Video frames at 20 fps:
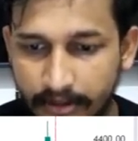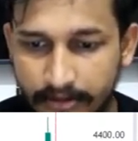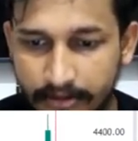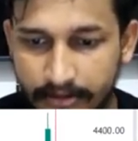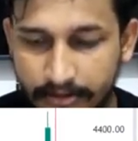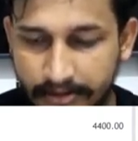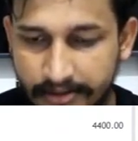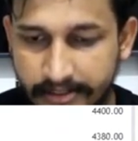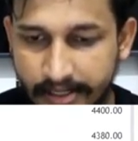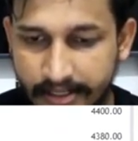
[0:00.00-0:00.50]

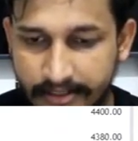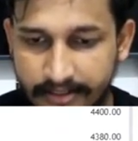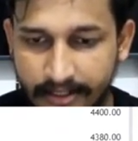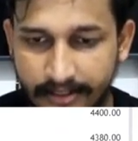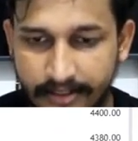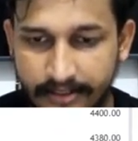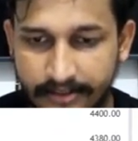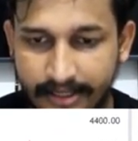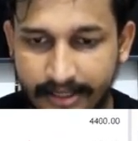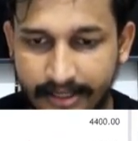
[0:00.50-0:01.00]
just let's
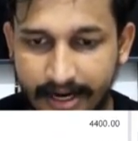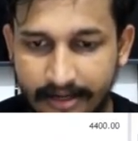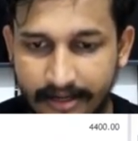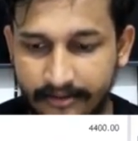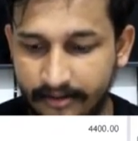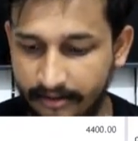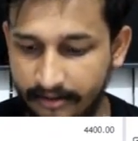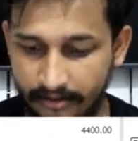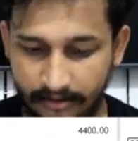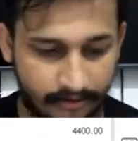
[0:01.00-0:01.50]
understand
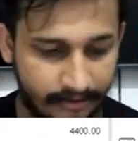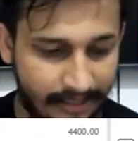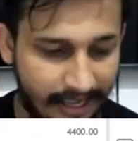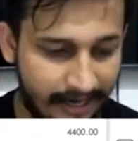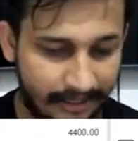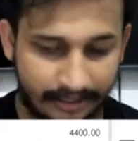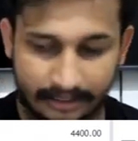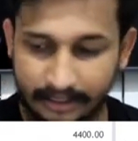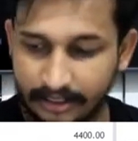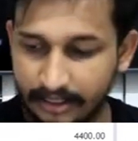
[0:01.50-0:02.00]

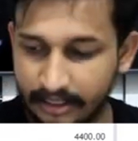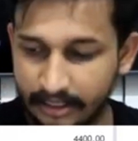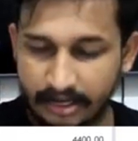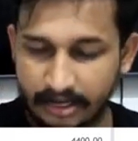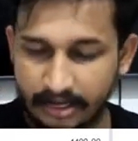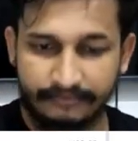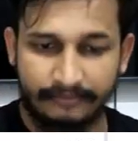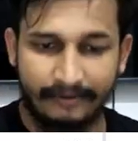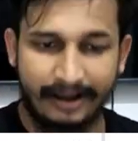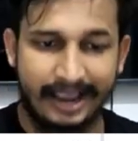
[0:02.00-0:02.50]
that
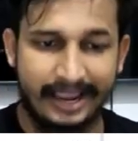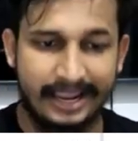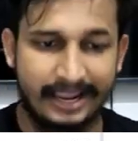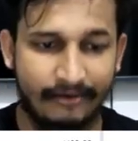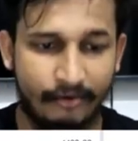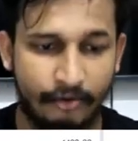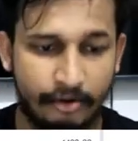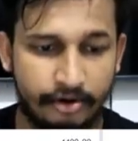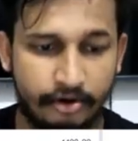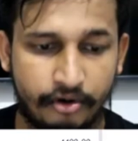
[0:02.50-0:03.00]
if I
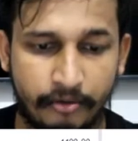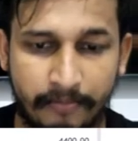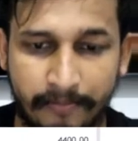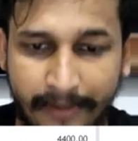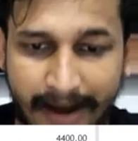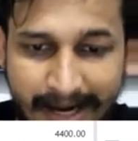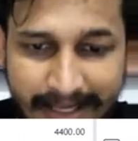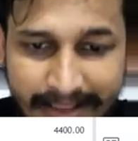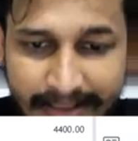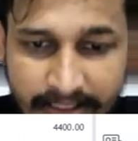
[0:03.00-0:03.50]
want to
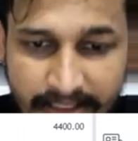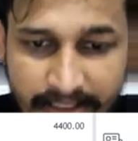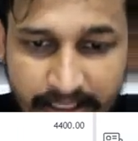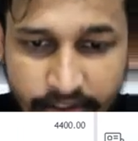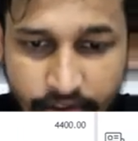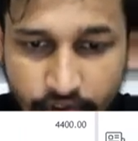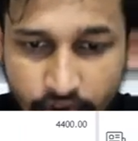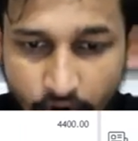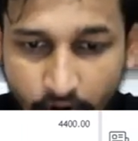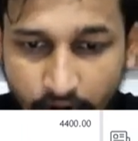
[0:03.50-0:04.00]
buy this
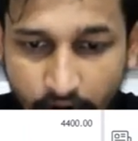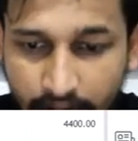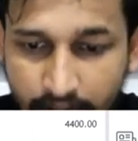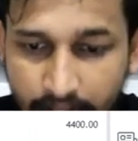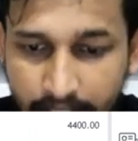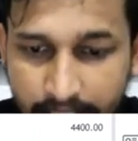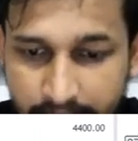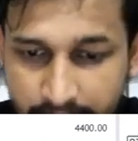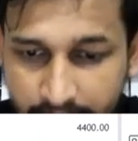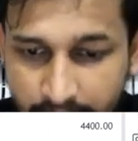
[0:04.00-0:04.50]
stock
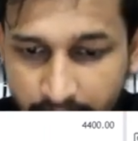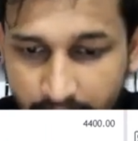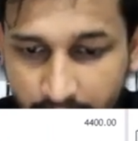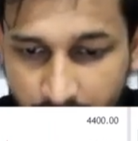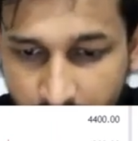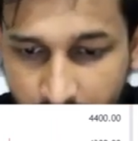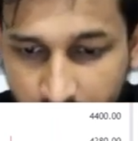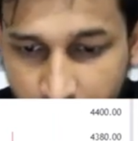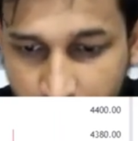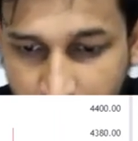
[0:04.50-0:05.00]

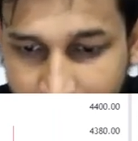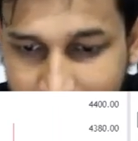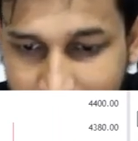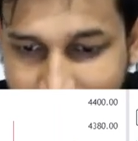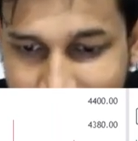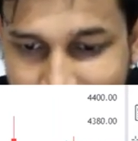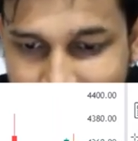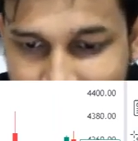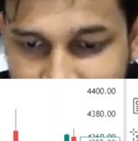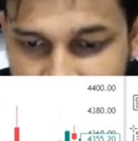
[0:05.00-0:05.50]

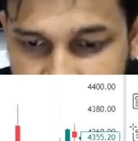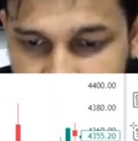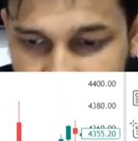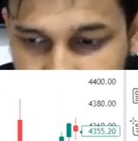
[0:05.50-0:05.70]
at this